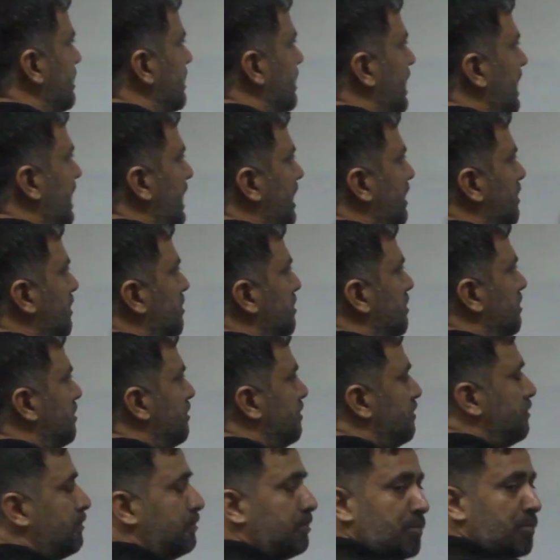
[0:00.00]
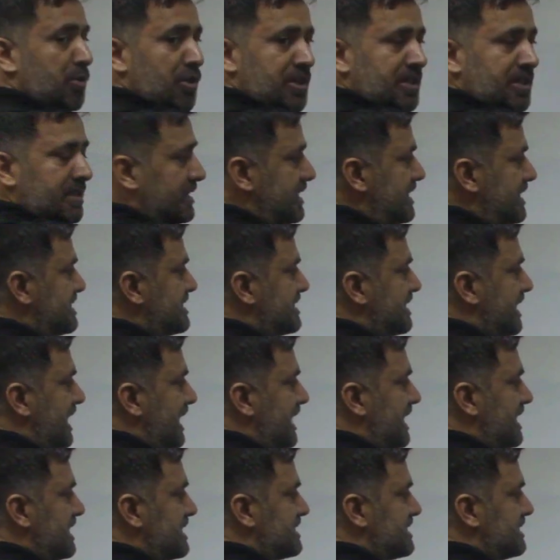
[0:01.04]
I'll put this
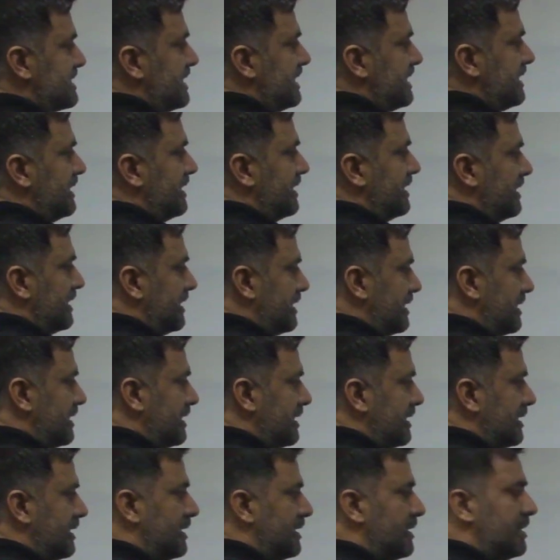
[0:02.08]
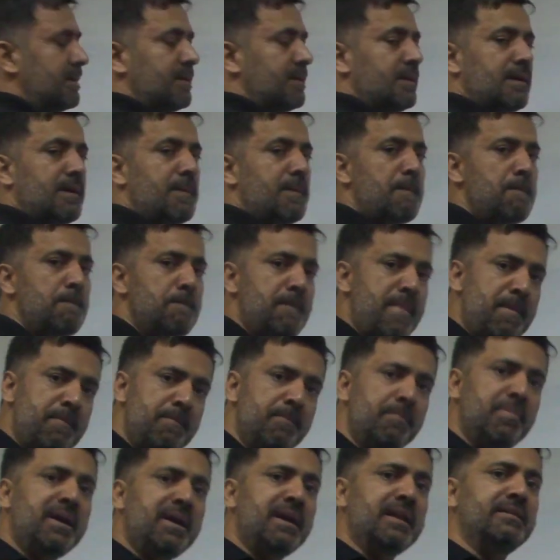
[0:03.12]
as a
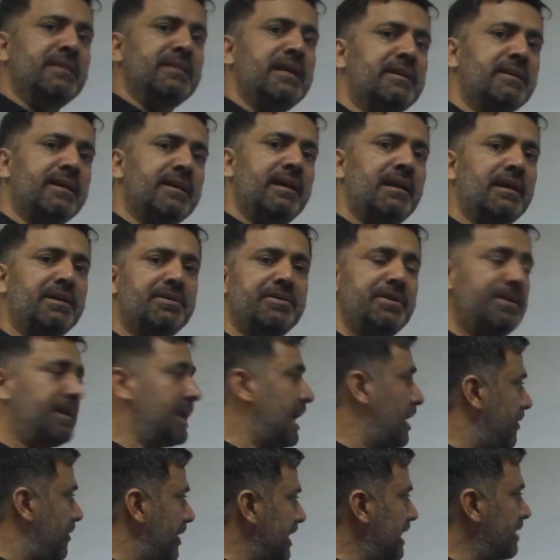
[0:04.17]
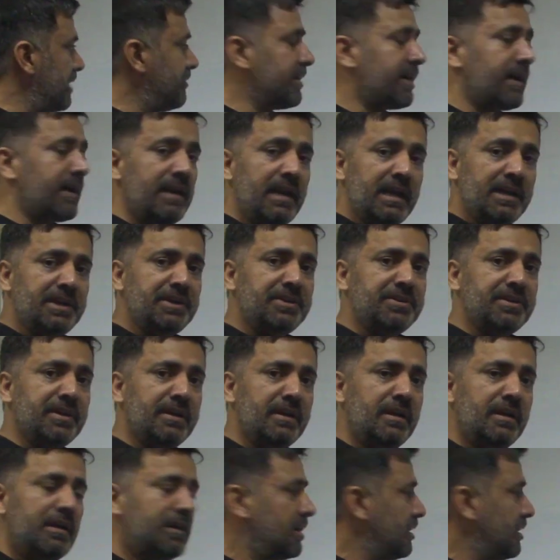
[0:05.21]
member in that collection. Now I have a
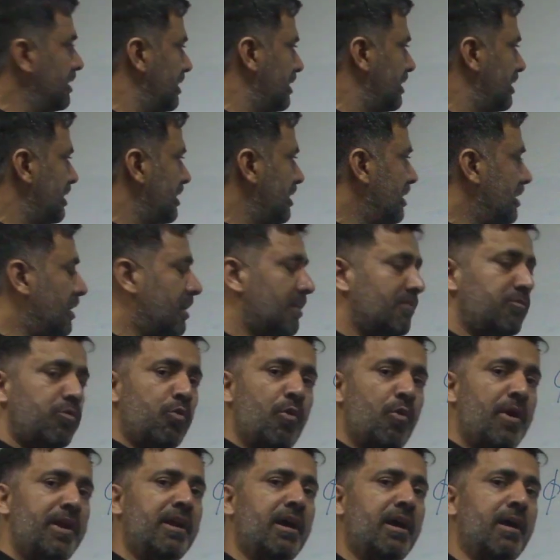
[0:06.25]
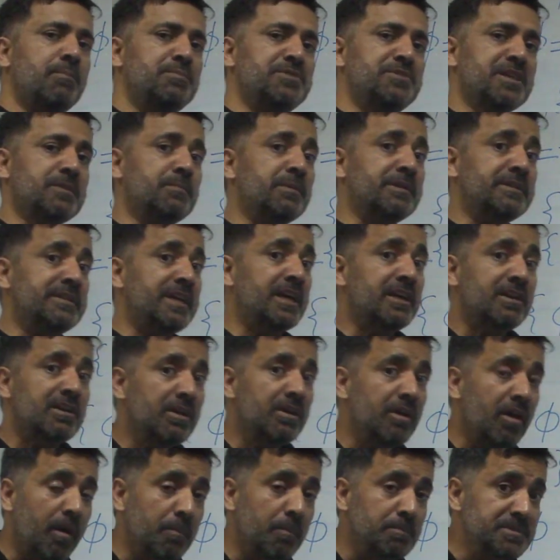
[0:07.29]
collection of one object, but
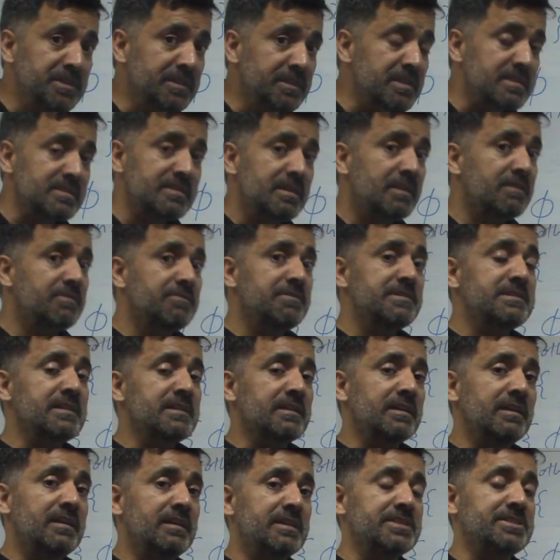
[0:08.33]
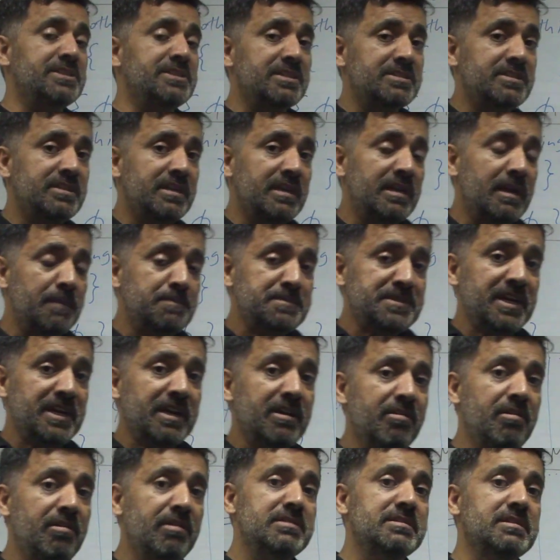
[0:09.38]
that object is not physical. It is just an abstract
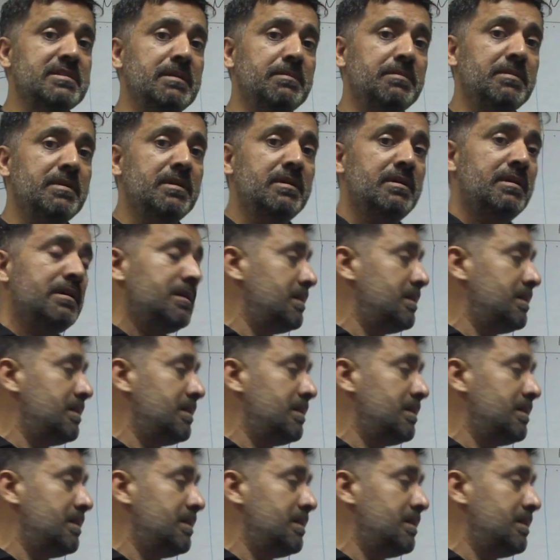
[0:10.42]
concept.